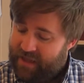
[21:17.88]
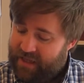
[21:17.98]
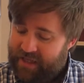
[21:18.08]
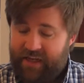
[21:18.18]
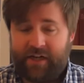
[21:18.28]

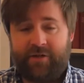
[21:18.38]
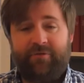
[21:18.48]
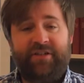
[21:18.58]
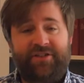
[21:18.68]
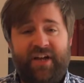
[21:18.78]
He needed to
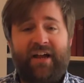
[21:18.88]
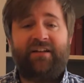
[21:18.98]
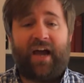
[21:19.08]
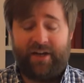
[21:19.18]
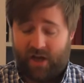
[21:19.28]

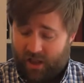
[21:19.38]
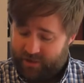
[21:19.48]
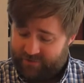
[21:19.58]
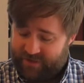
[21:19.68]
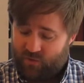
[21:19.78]
reject
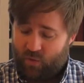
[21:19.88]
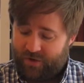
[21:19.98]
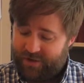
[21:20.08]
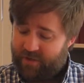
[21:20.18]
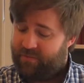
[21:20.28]
idolatrous
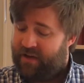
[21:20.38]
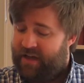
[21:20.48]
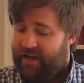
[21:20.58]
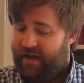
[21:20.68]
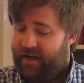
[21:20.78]
worship
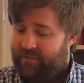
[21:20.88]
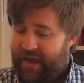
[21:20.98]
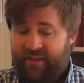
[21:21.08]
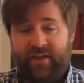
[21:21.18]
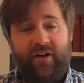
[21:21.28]

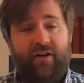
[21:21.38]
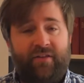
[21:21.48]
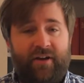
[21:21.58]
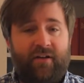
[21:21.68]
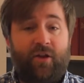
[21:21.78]
and
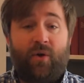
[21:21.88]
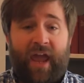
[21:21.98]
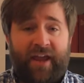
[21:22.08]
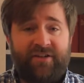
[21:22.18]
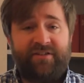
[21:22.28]
their
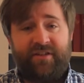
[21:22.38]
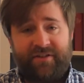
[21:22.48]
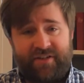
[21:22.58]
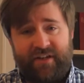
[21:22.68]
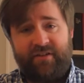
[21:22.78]
locations, their
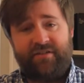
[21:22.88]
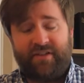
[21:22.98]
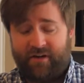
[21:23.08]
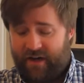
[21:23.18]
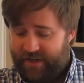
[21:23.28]
centers,
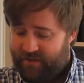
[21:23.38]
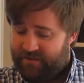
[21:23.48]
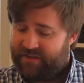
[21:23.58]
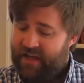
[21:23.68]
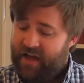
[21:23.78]
their
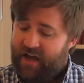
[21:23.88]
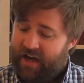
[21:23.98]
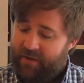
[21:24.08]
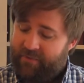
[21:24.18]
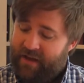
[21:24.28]
idols,
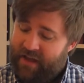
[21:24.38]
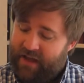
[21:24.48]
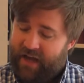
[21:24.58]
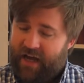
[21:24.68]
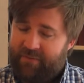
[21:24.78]

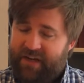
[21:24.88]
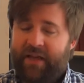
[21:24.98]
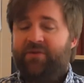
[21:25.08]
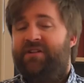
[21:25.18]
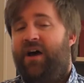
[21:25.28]
but
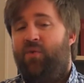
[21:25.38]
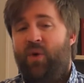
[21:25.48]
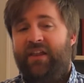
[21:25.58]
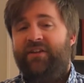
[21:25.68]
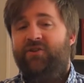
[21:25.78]
he was not
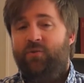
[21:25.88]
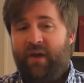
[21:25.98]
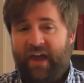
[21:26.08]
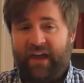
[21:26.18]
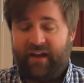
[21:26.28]
willing to
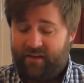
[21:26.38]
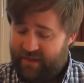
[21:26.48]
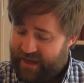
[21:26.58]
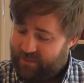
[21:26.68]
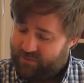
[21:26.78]
pay
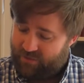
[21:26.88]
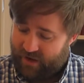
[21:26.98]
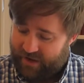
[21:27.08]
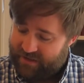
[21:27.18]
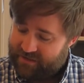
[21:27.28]
that
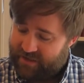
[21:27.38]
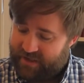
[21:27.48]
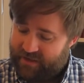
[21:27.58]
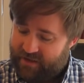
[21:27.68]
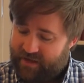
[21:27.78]
price.
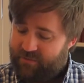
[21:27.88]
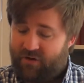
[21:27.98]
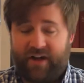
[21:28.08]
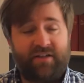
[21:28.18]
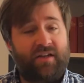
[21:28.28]
The
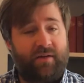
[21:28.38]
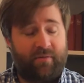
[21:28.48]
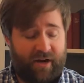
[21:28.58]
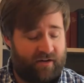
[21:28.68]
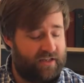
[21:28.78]
price
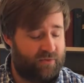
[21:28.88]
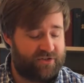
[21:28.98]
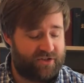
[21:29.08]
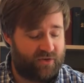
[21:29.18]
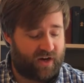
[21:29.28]
apparently
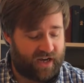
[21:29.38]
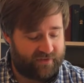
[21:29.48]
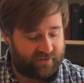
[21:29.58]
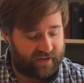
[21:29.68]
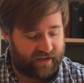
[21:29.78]
was too high
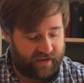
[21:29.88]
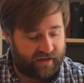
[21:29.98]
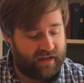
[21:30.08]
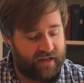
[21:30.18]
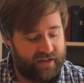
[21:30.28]
for the
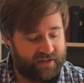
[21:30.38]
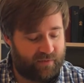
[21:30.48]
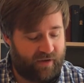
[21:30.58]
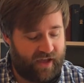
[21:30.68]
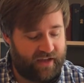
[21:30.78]
king
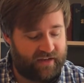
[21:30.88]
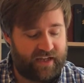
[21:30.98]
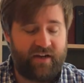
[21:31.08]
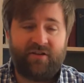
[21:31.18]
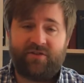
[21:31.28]
to pay. And
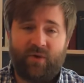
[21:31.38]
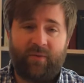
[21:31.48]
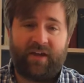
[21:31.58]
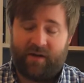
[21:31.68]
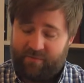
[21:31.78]
here's where
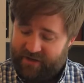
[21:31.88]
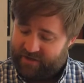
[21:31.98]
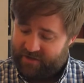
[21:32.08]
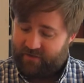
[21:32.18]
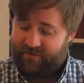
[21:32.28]
we get a
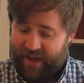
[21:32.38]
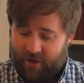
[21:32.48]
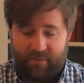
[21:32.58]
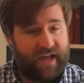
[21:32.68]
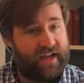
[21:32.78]
picture of
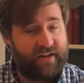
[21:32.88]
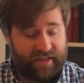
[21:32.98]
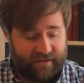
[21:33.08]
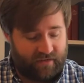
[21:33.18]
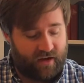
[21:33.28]
how bad
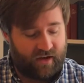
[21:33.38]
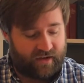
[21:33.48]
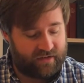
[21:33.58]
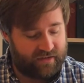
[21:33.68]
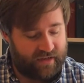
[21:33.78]
it
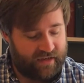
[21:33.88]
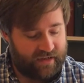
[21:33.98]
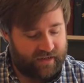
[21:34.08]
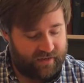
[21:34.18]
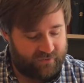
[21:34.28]
got.
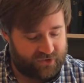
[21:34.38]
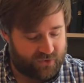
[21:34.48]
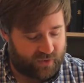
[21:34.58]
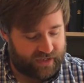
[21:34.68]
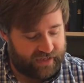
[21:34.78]
Verse
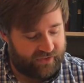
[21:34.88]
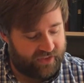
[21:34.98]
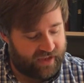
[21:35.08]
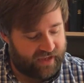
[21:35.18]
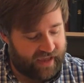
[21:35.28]
28, and
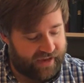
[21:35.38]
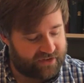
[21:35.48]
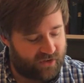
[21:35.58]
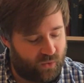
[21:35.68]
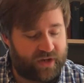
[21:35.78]
the king
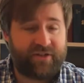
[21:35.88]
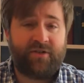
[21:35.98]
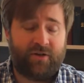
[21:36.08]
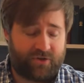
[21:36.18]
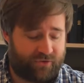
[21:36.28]
asked her, "What
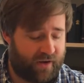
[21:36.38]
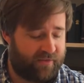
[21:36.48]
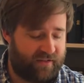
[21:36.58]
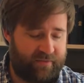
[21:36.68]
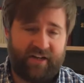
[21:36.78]
is your
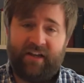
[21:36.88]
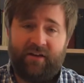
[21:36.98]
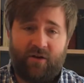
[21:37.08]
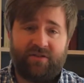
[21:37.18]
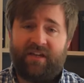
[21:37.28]
trouble?" I mean, he
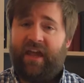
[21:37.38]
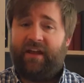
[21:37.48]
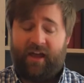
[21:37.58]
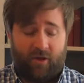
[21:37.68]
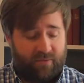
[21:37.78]
knows he
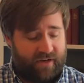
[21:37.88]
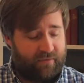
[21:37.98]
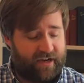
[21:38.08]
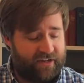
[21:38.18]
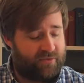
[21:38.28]
can't help, but he
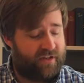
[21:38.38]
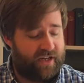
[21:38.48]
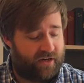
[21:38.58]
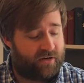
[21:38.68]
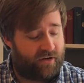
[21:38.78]
might as well
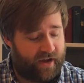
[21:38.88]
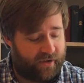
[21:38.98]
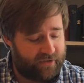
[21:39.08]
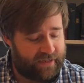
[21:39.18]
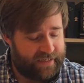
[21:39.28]
hear her
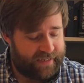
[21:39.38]
out.